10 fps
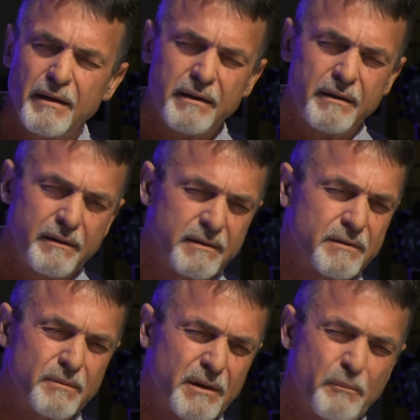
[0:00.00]
don't like to use
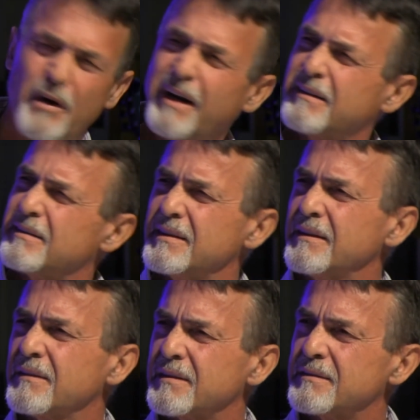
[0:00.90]
the word
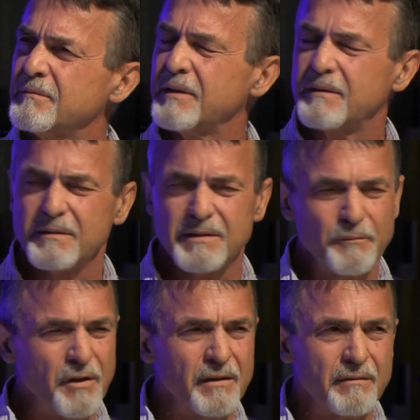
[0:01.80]
practicing Christian, because
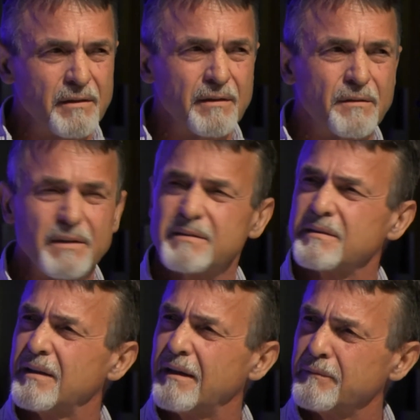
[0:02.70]
I'm not a good
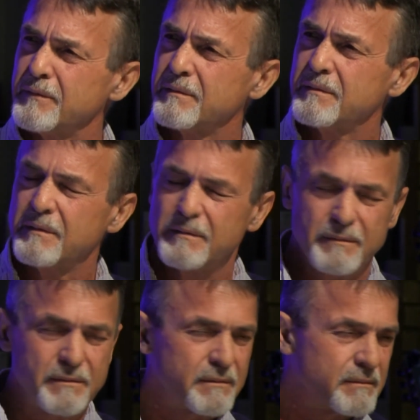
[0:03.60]
Christian.
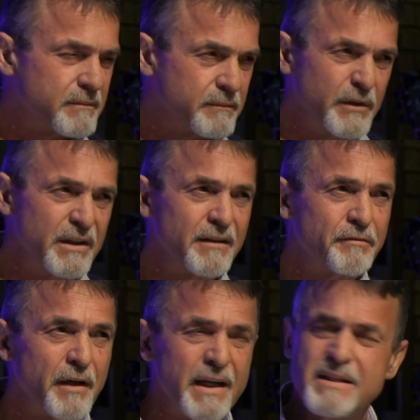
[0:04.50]
I've been
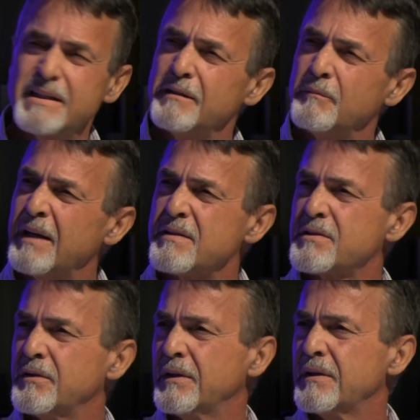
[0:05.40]
here for 18
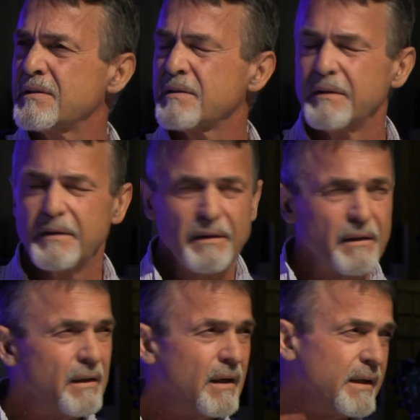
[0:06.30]
months, 2 years.
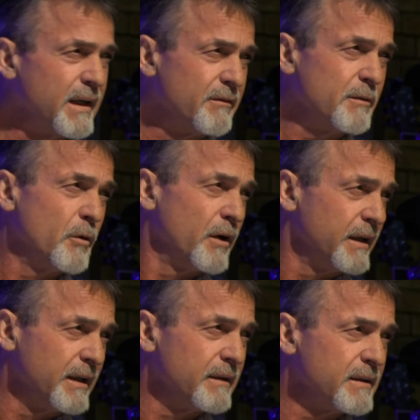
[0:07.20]
I think
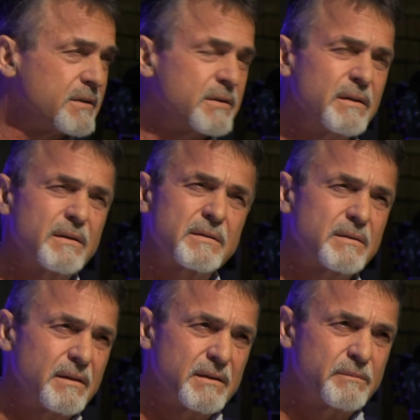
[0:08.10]
everybody in this
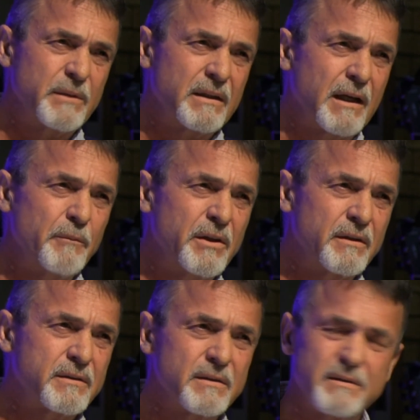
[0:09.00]
church that has been coming to